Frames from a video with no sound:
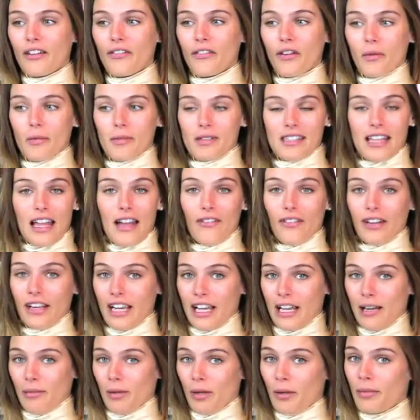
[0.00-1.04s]
love almost every
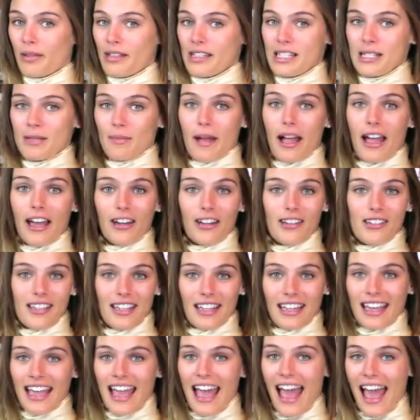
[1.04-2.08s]
animal, but spiders
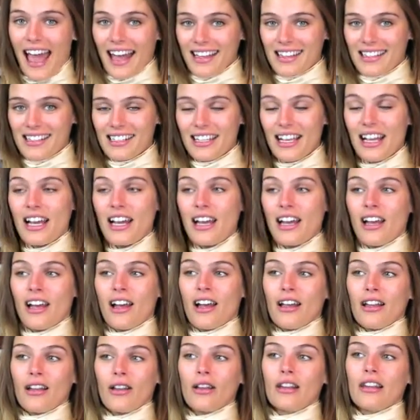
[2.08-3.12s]
and cats,
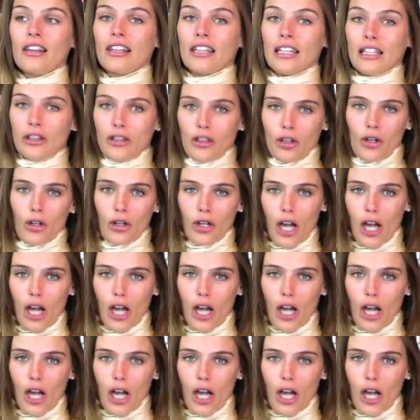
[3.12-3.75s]
lethal